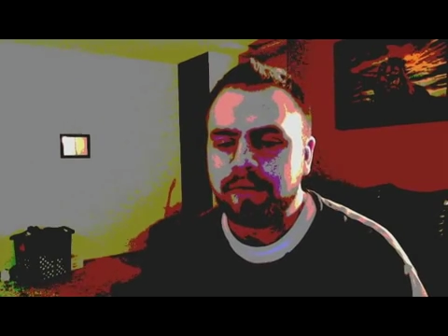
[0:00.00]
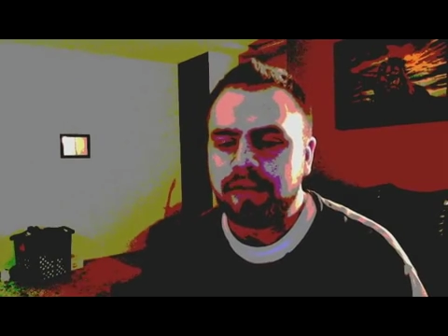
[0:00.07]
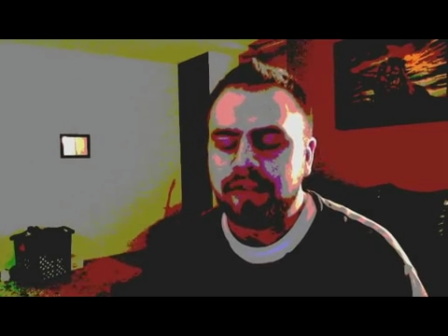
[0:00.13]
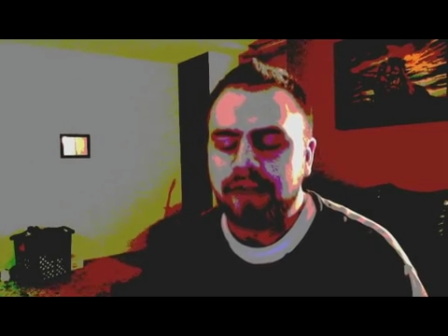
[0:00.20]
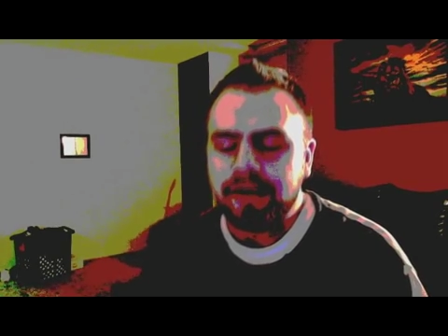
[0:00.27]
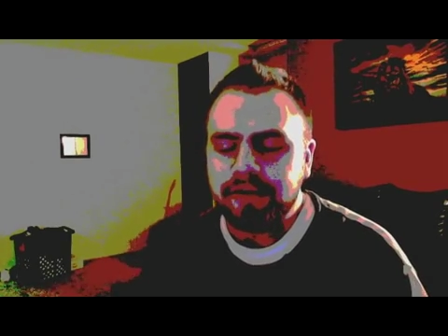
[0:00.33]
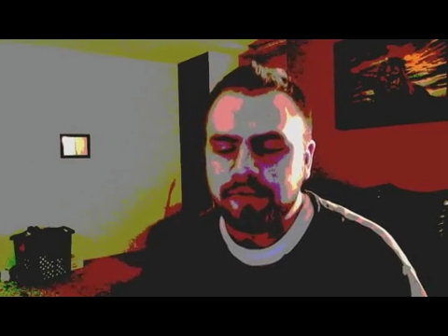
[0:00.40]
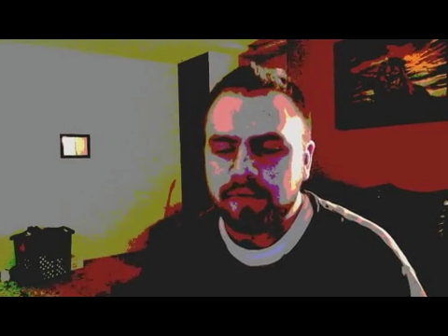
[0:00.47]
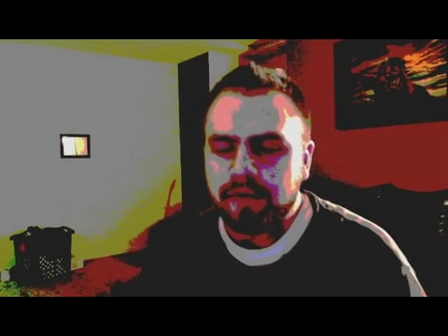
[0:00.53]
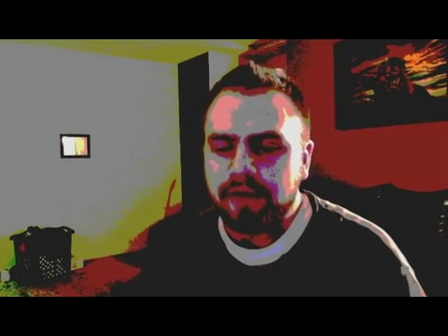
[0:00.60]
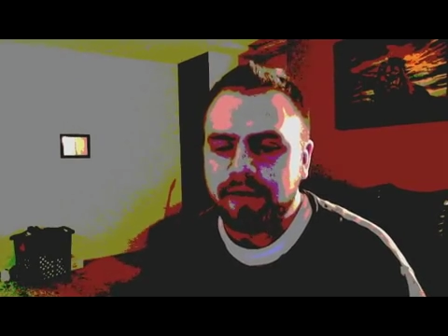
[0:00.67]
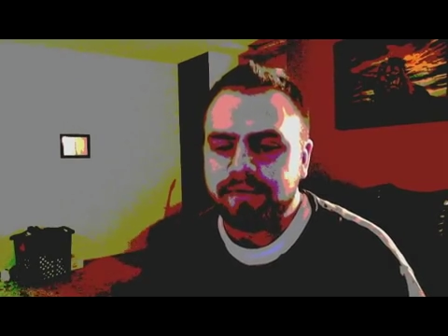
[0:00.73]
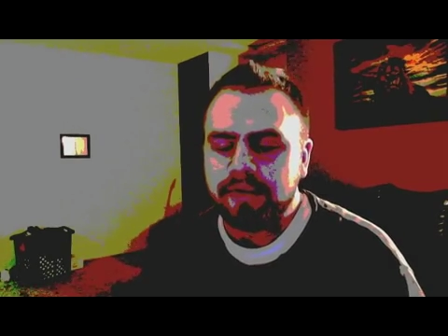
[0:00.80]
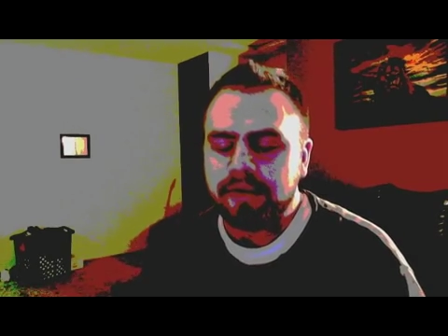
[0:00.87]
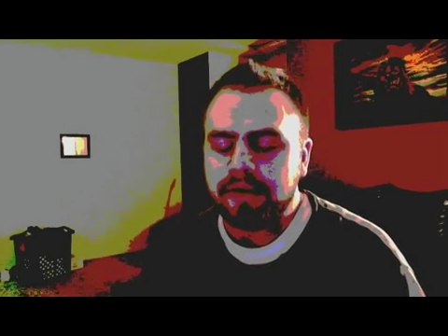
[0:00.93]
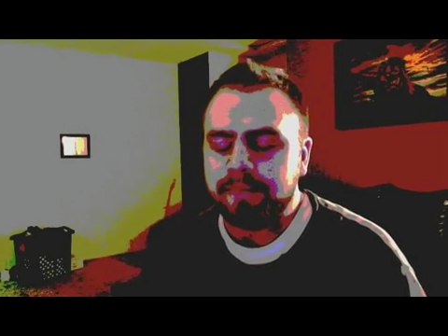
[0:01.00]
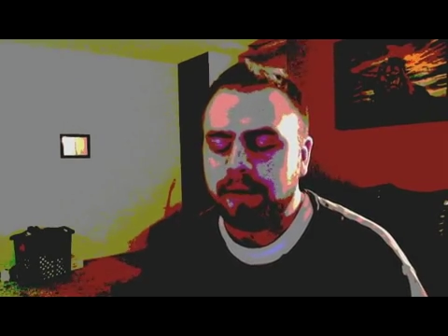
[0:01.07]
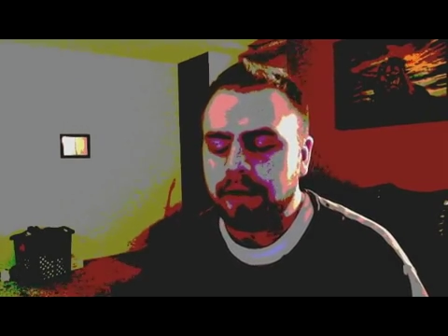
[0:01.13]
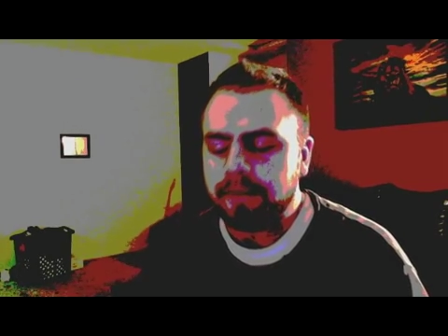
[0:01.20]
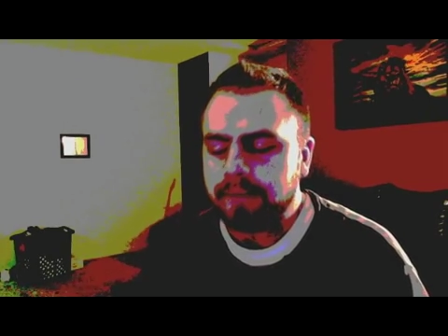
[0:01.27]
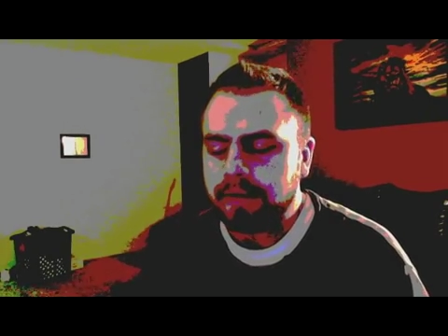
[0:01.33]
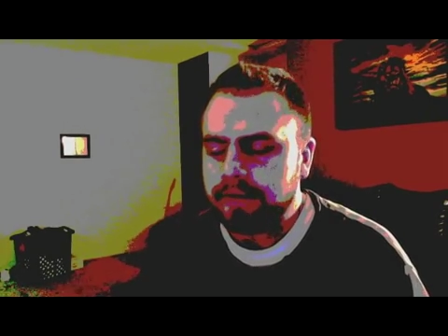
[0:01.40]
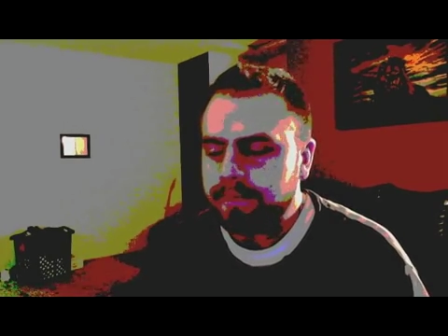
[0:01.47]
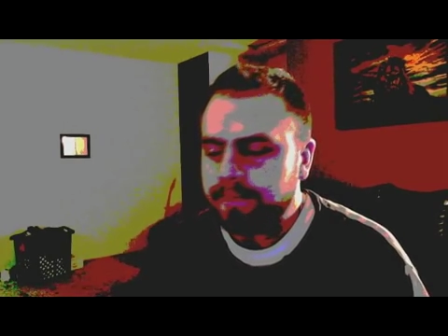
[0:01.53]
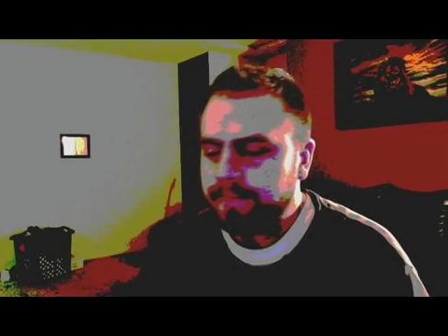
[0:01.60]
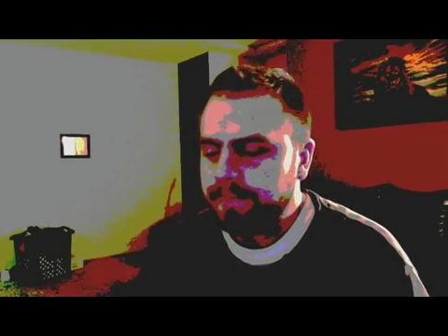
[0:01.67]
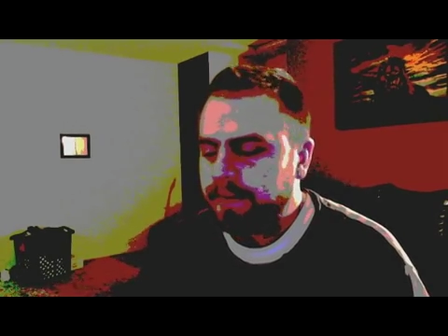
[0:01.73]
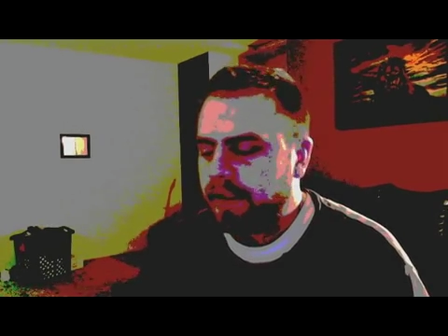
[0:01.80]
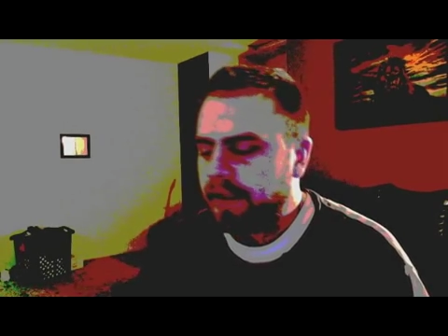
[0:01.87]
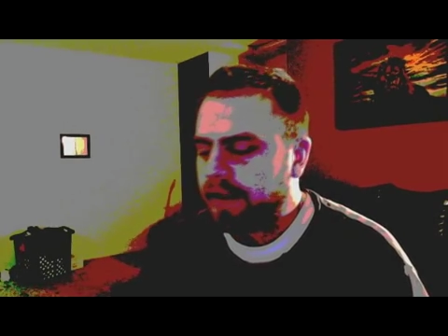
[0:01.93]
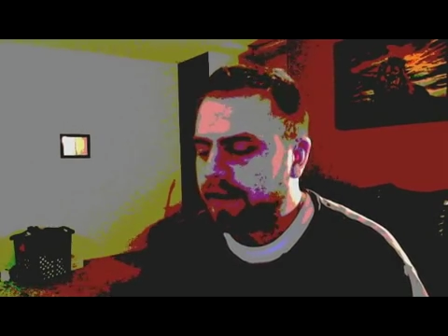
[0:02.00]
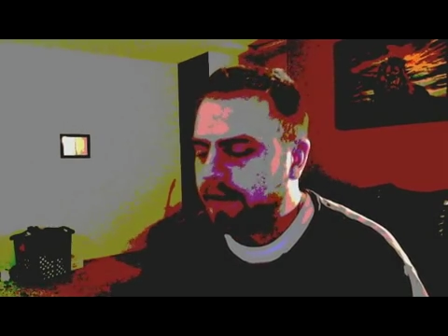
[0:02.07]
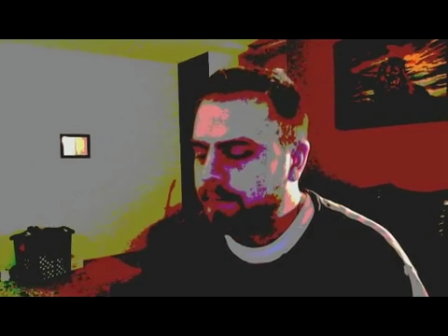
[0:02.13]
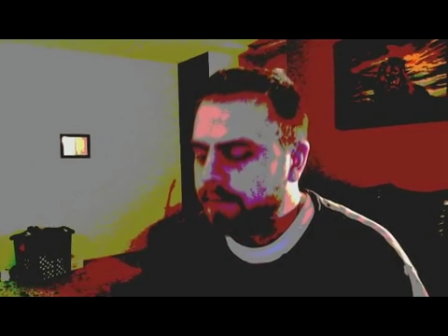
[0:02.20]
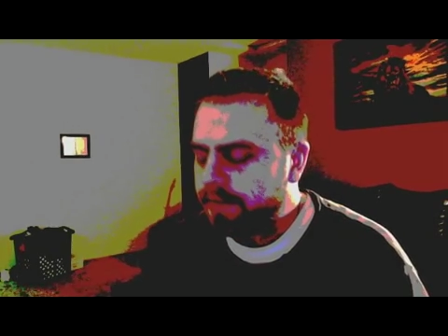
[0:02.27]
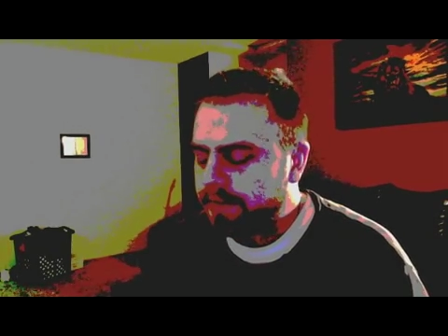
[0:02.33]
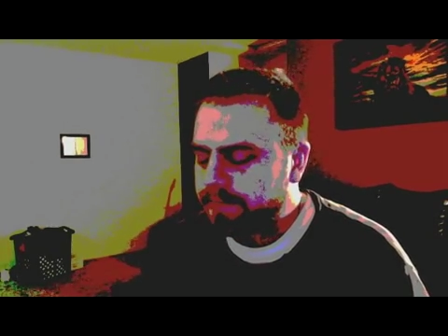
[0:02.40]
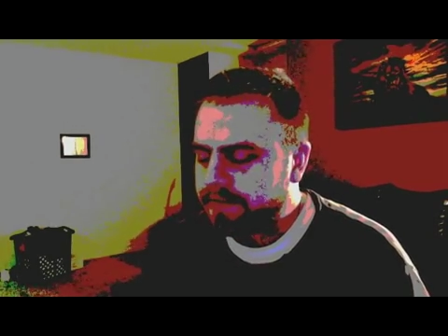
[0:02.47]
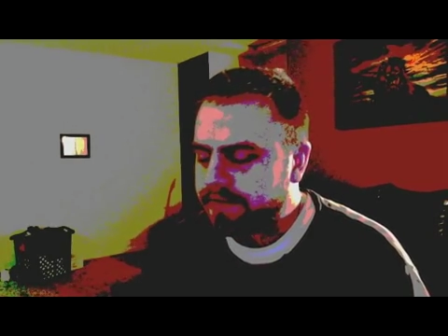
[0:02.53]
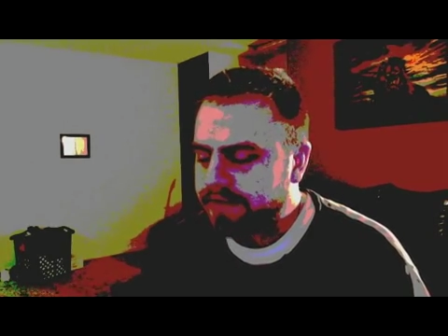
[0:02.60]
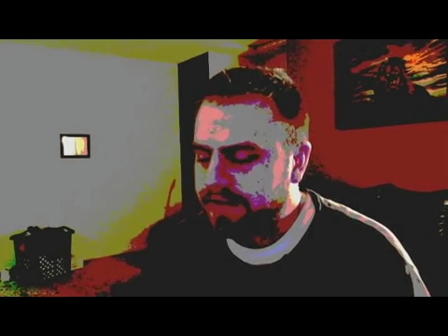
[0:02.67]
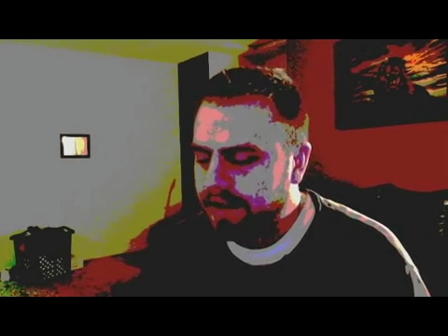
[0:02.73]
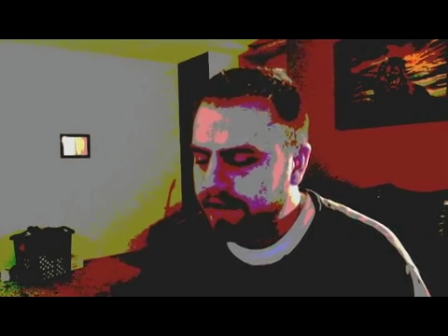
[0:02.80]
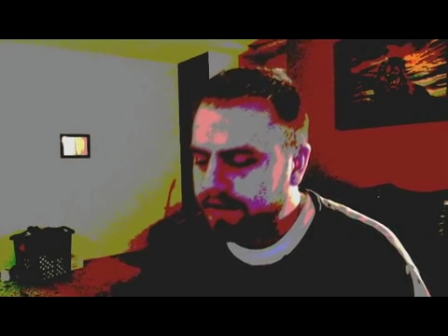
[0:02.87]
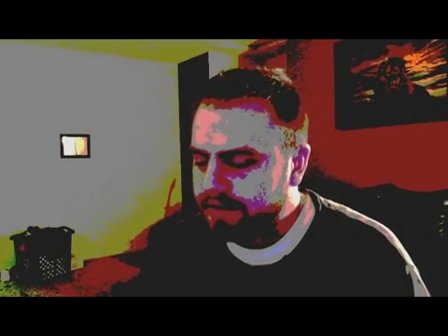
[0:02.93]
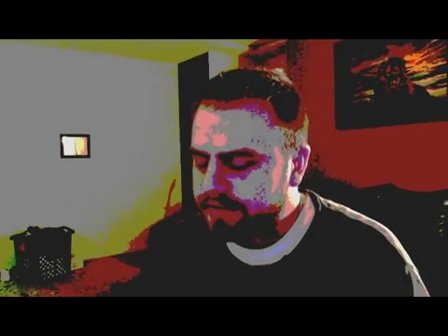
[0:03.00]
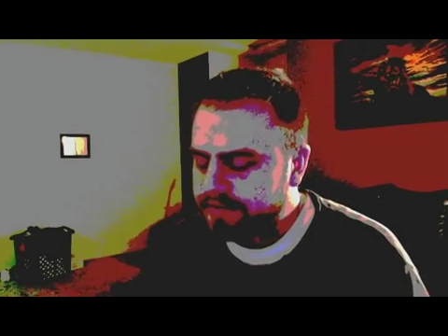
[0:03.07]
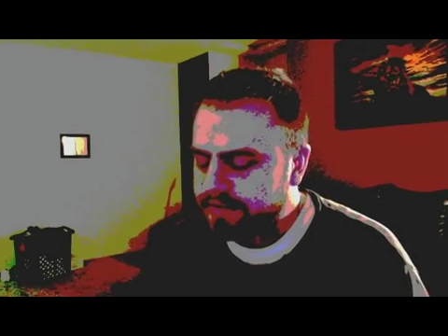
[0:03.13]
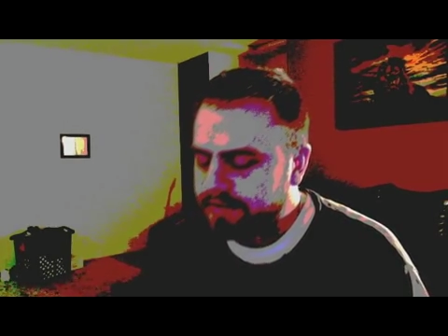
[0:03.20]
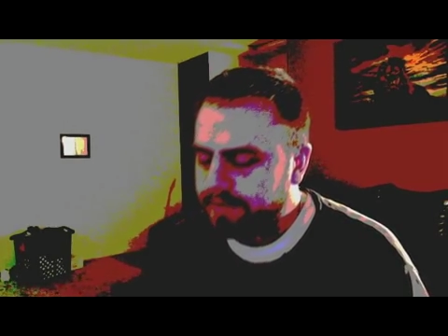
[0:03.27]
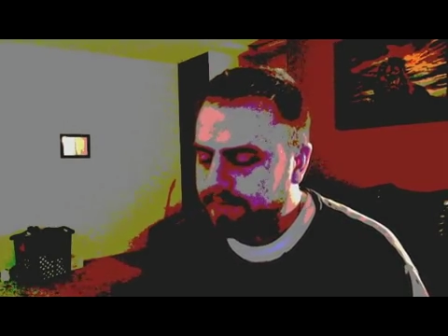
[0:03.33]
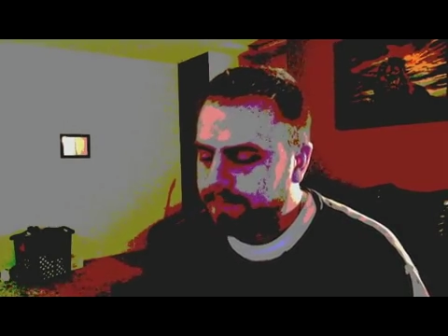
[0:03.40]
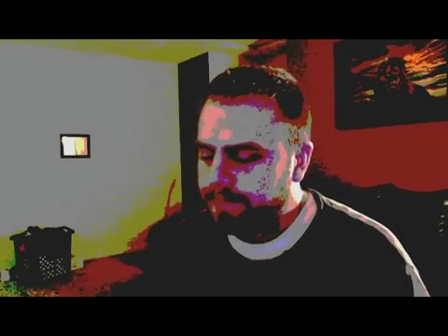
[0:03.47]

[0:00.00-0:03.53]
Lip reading: the lights were off in the apartment, and I went up the stairs.